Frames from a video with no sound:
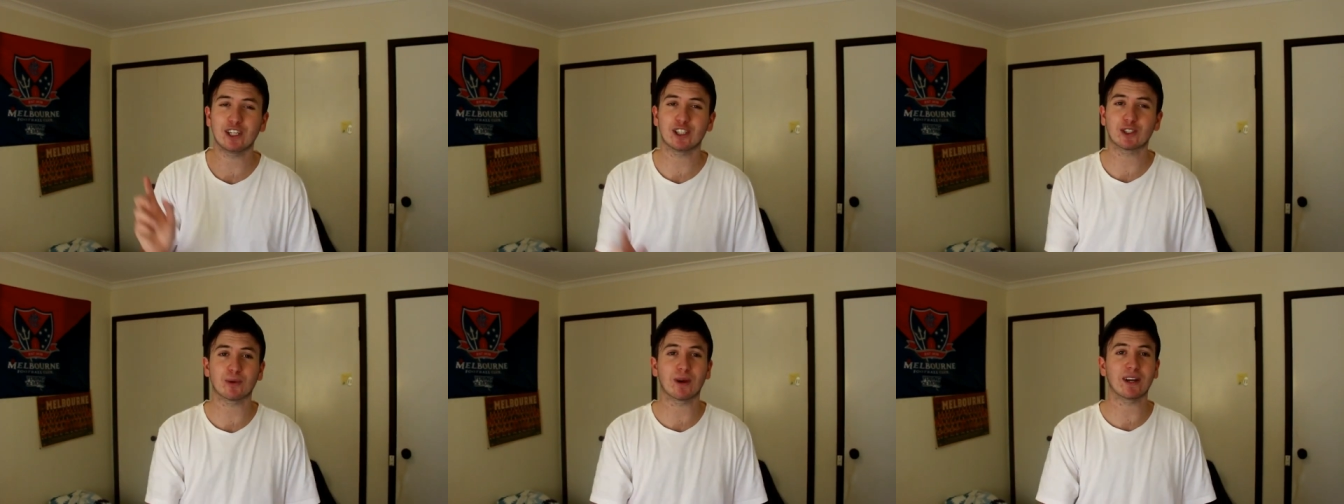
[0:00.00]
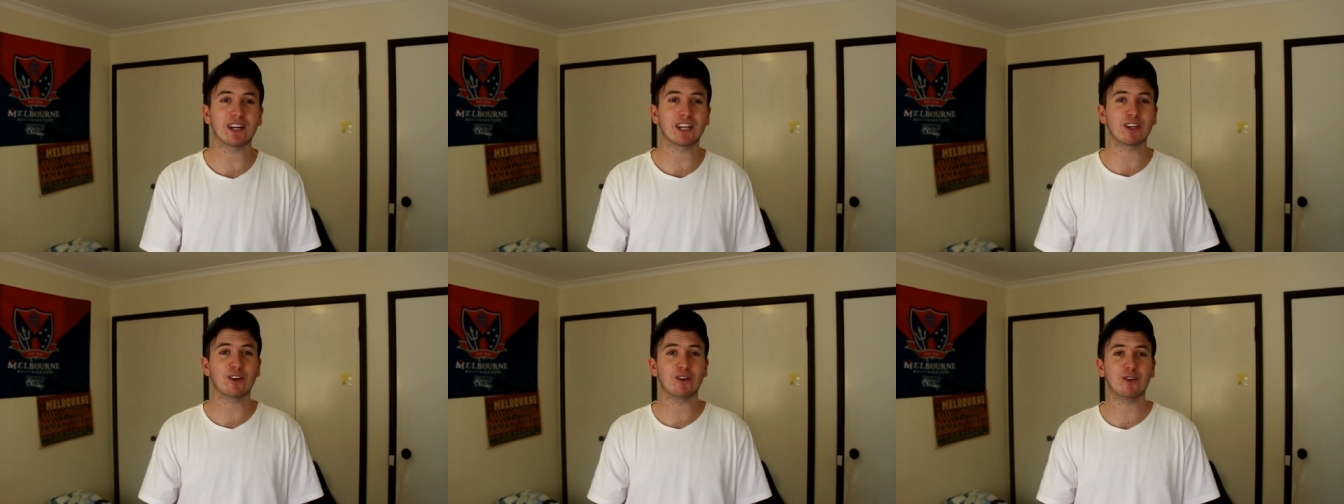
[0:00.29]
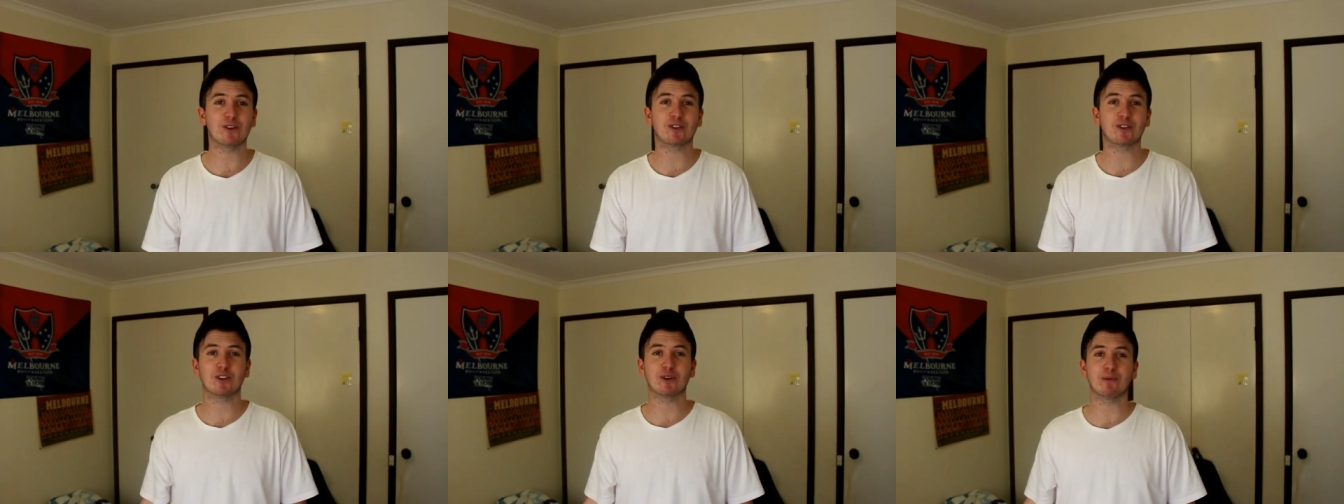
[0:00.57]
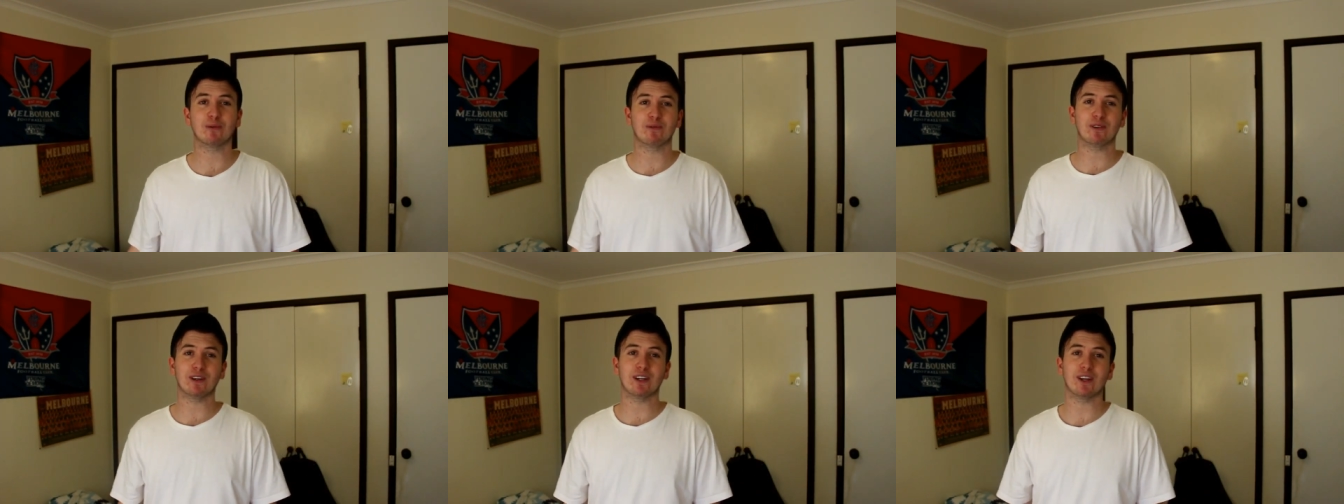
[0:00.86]
shredding
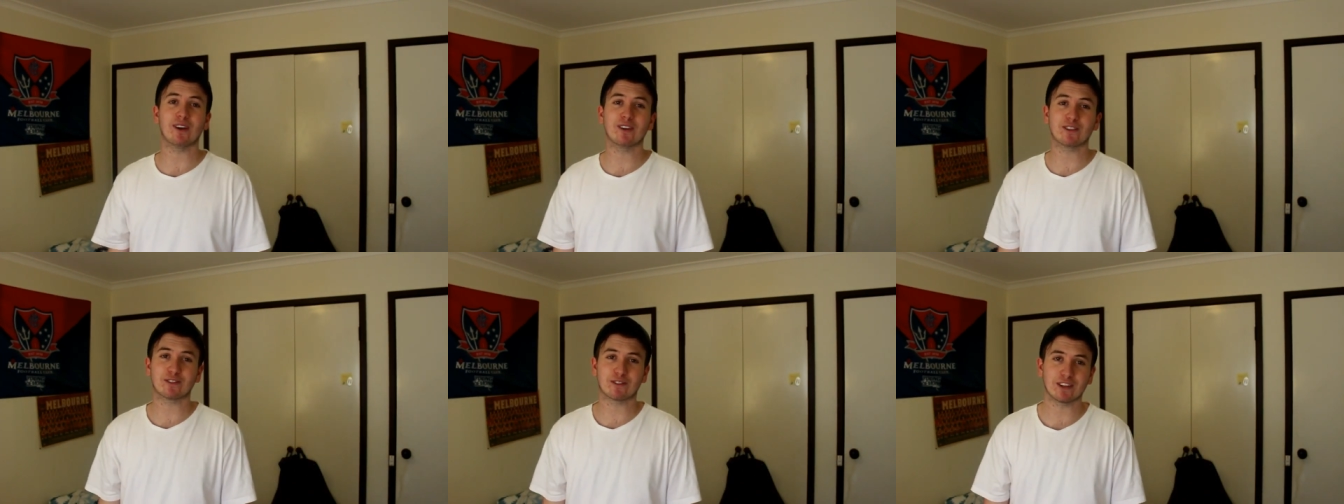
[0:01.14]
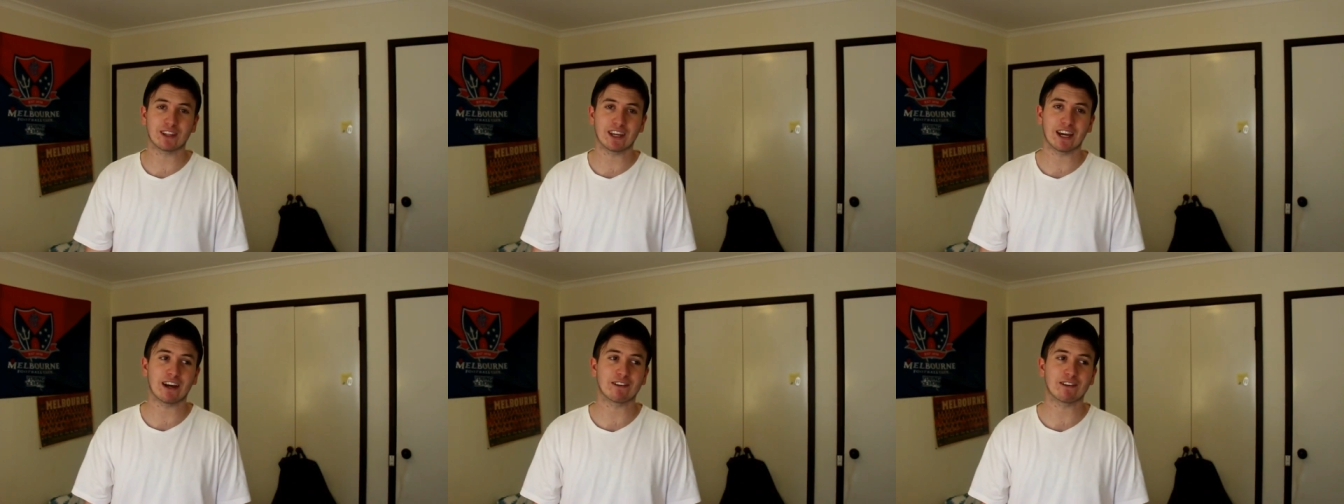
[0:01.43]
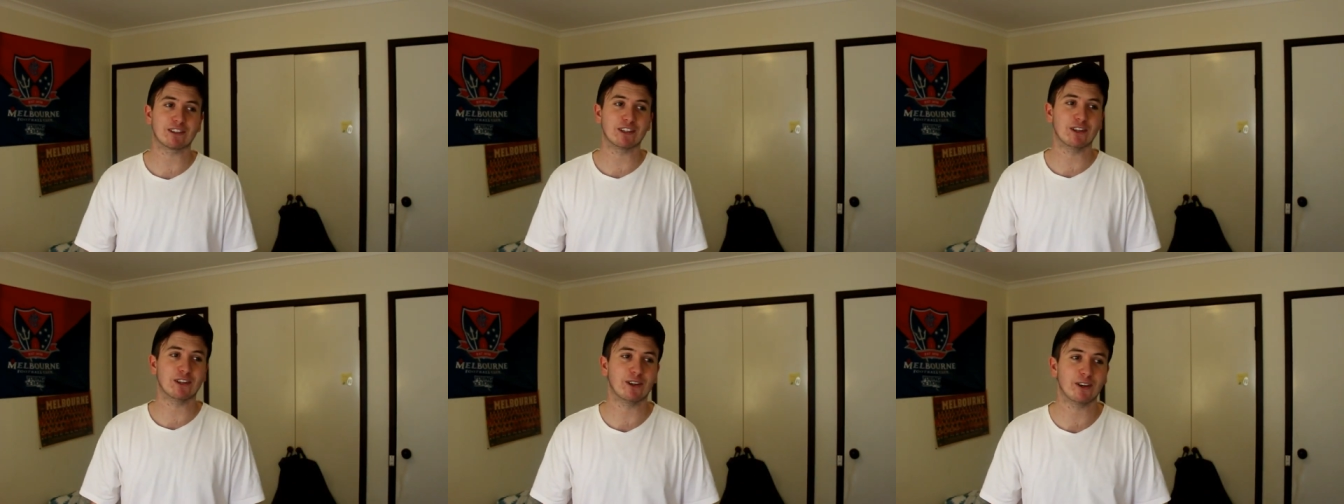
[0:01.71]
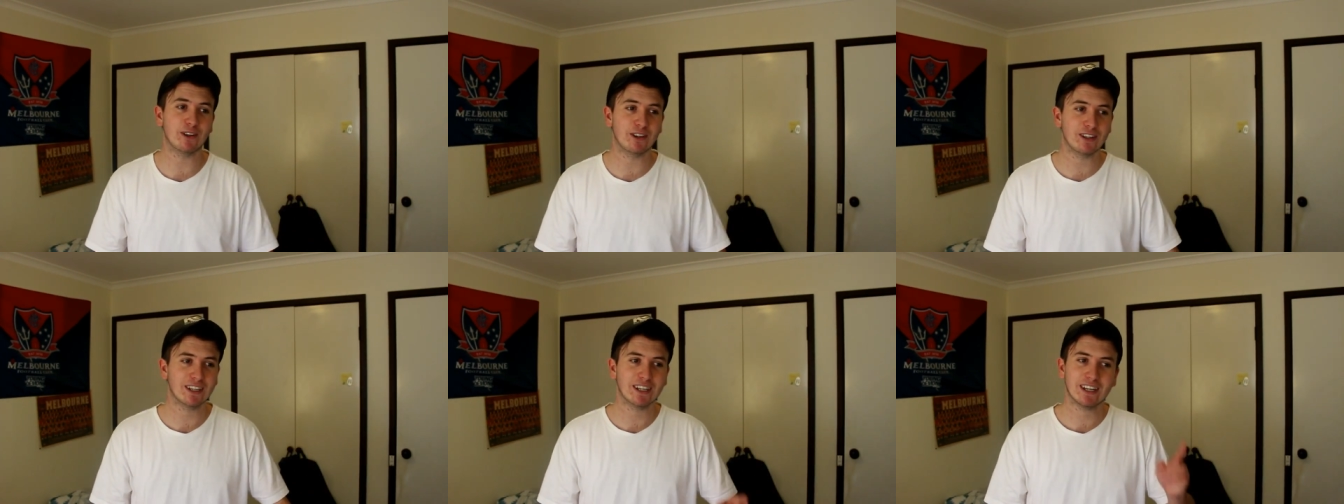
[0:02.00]
YouTube videos for the
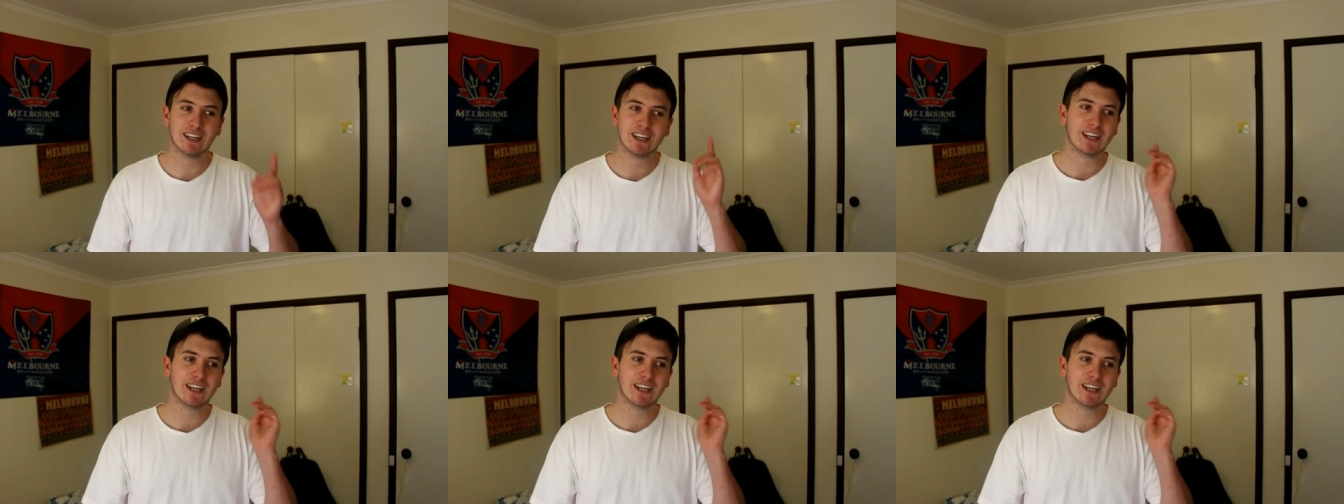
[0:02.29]
afternoon,